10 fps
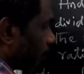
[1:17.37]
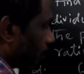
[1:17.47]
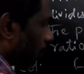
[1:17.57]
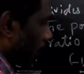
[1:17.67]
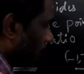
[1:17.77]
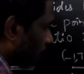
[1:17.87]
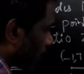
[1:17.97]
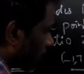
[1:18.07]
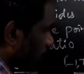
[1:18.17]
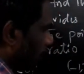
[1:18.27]
So
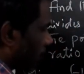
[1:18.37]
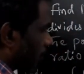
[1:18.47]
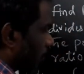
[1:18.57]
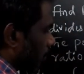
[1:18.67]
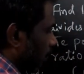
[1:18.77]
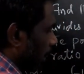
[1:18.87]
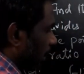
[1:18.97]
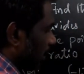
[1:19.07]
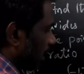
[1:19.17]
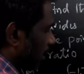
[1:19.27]

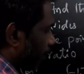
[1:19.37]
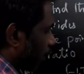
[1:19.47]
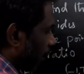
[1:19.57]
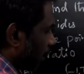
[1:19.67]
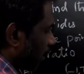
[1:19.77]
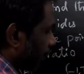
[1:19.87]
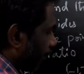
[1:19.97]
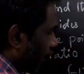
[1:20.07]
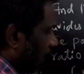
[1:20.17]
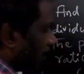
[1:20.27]
let that is point is a
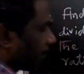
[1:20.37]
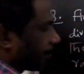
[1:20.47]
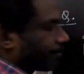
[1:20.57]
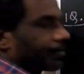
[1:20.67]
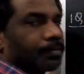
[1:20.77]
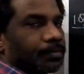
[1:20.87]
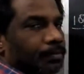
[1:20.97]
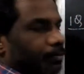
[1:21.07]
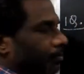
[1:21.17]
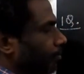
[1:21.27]
P
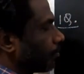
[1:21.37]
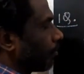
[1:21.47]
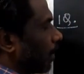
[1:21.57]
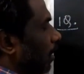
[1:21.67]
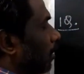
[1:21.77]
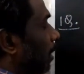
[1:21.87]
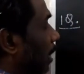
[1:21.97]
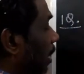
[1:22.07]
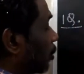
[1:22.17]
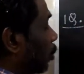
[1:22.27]
in the
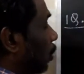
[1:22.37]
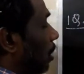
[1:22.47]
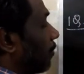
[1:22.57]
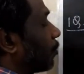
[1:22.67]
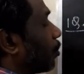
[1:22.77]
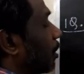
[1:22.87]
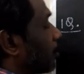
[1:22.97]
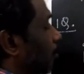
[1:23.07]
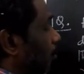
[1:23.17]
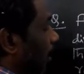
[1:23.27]
ratio of
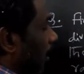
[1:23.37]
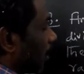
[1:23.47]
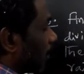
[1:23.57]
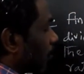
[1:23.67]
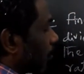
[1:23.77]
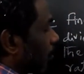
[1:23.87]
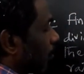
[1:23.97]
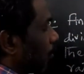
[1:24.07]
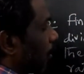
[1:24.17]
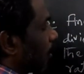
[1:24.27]
2:3.
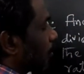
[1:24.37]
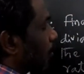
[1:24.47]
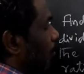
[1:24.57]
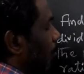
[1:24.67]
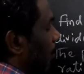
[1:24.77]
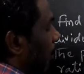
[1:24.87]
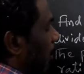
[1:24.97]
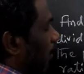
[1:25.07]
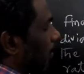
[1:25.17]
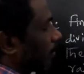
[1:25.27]
2:3.
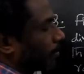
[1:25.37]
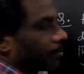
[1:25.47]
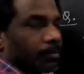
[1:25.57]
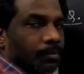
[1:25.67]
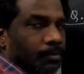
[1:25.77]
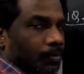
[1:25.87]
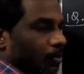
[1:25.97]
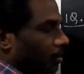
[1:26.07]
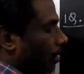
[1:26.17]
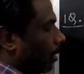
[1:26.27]

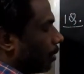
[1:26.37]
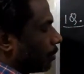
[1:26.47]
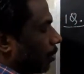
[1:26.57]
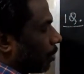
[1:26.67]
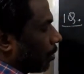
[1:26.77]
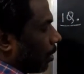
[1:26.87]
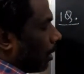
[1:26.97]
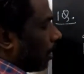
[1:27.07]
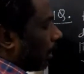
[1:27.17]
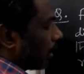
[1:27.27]
So
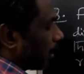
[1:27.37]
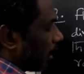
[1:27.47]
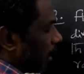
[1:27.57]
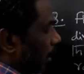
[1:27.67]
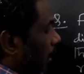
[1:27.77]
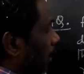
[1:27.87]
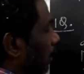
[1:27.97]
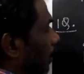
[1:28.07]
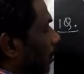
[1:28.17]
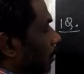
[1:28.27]
let the
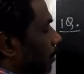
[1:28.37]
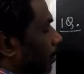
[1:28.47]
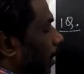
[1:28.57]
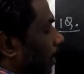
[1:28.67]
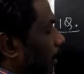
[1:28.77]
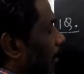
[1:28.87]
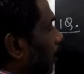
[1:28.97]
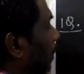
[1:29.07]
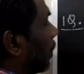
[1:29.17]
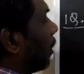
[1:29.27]
point
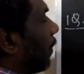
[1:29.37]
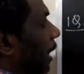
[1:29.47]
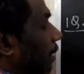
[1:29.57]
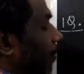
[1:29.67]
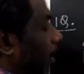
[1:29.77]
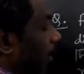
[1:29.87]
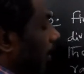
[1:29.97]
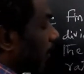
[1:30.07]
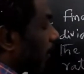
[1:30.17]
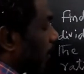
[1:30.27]
dividing point
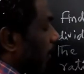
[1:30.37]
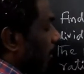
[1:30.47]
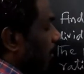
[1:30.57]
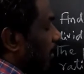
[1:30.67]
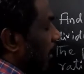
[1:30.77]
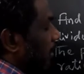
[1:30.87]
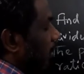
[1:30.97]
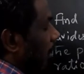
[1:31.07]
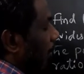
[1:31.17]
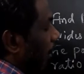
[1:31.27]
is x,
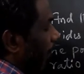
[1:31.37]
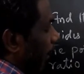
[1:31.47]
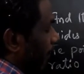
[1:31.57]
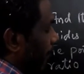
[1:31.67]
y.